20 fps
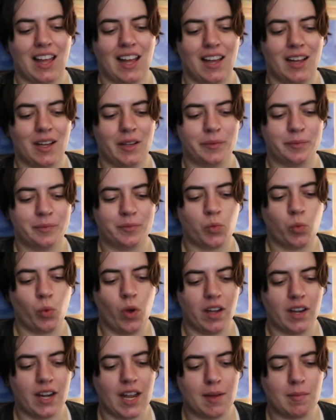um,
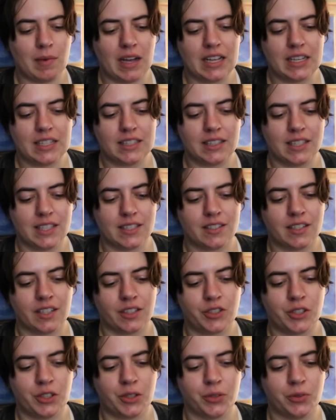what am I
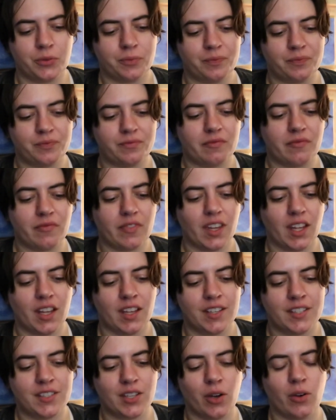listening to?
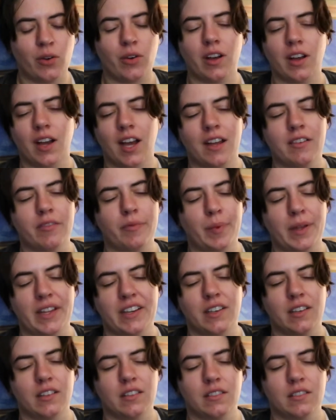So I've
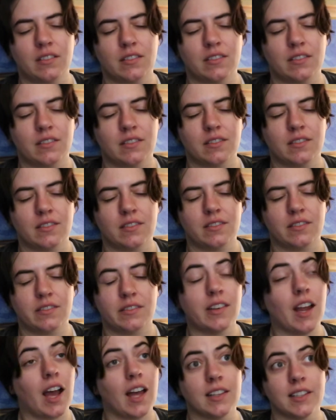been
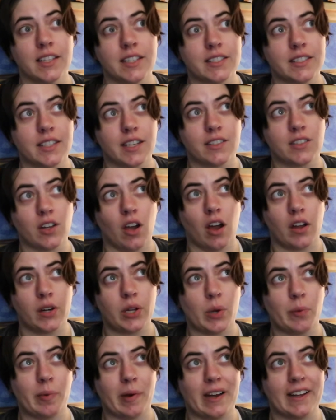not listening to
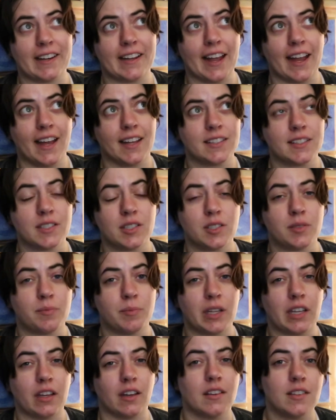audio podcasts
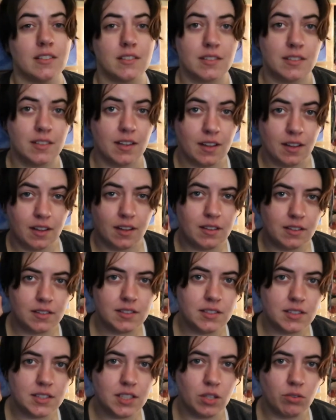because
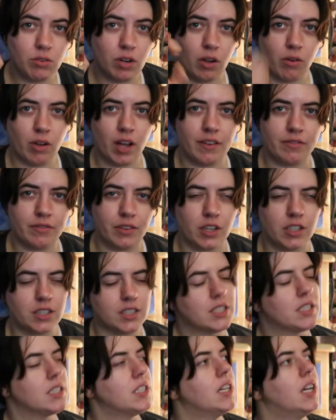zero
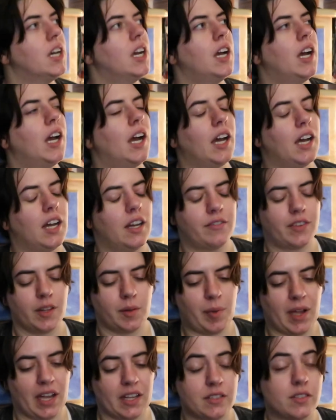effort uh, for the
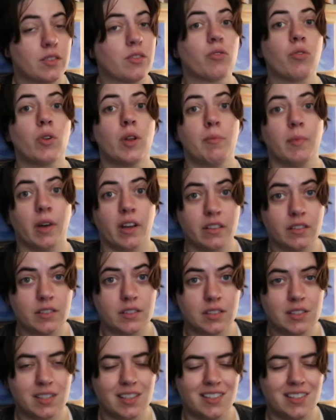past three months.